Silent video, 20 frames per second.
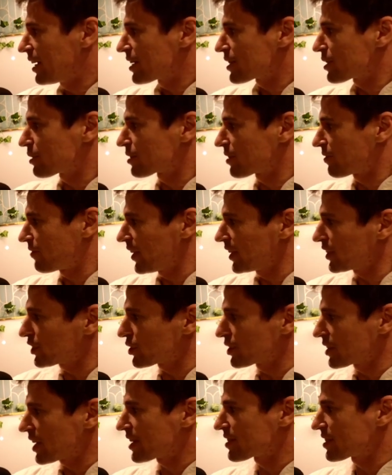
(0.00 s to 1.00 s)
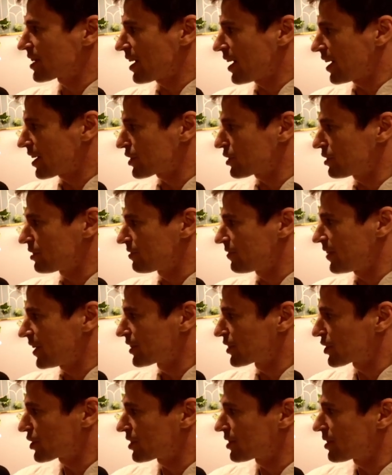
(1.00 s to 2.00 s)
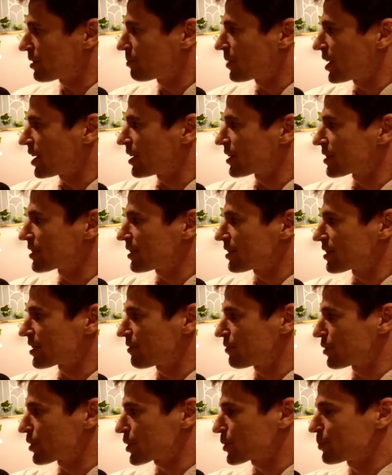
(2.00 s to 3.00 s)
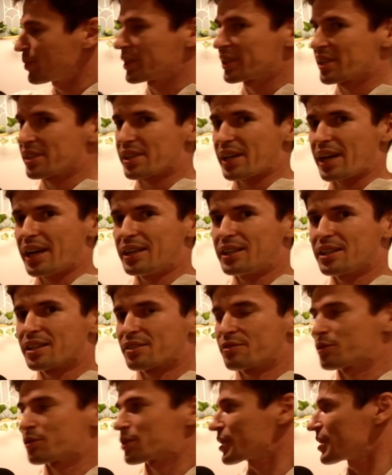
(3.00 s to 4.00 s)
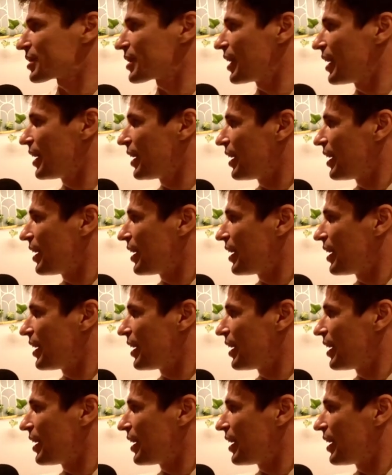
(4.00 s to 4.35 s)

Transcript: So the function is the actual function, but the first one is alias for it.